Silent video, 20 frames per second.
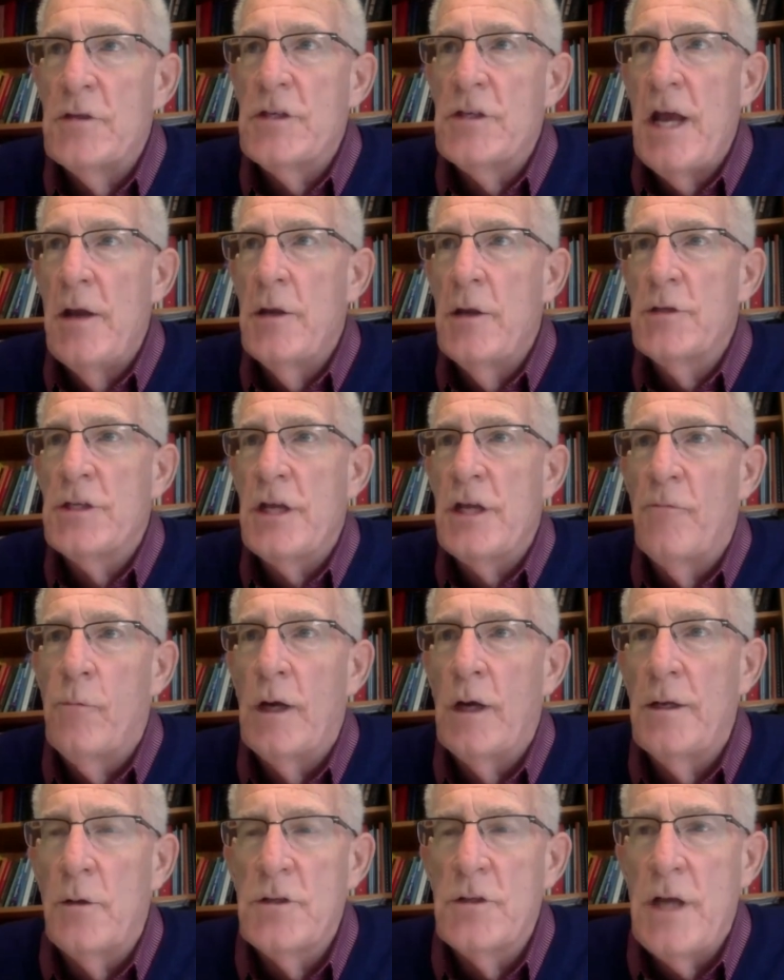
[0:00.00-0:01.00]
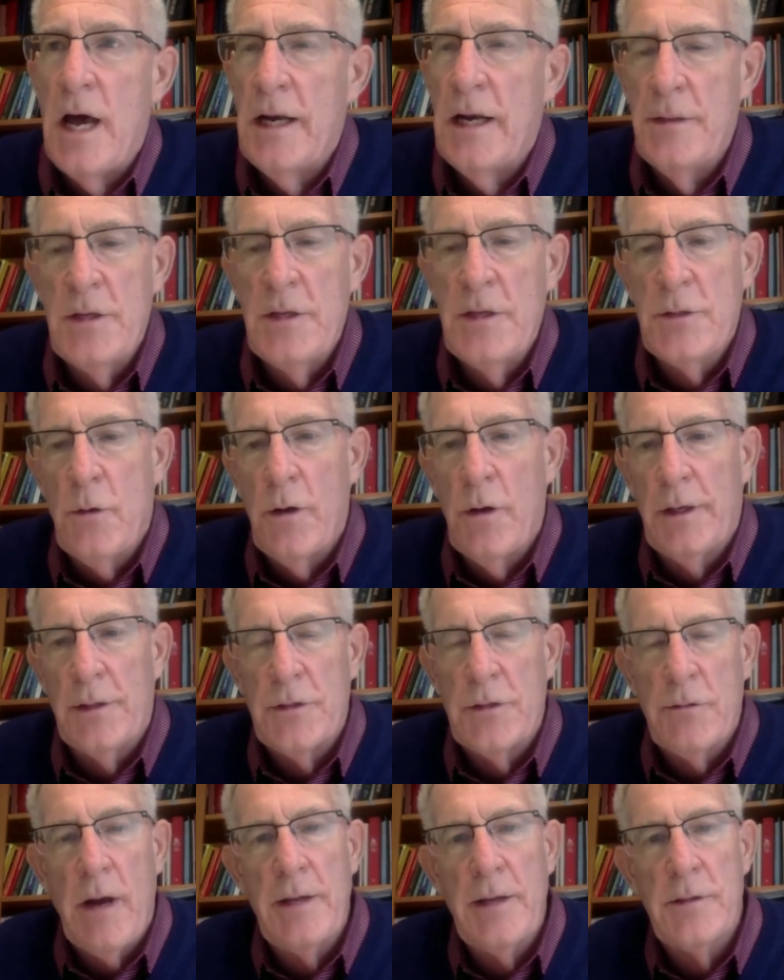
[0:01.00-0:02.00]
say to yourself what goes on in these
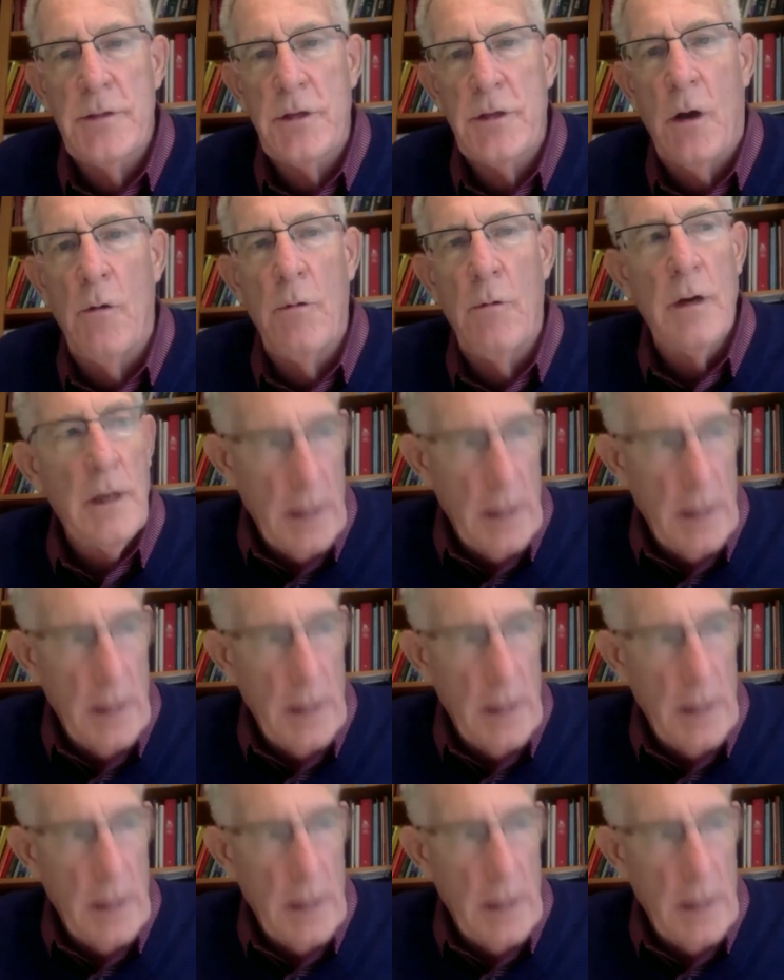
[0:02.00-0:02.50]
organs, right? So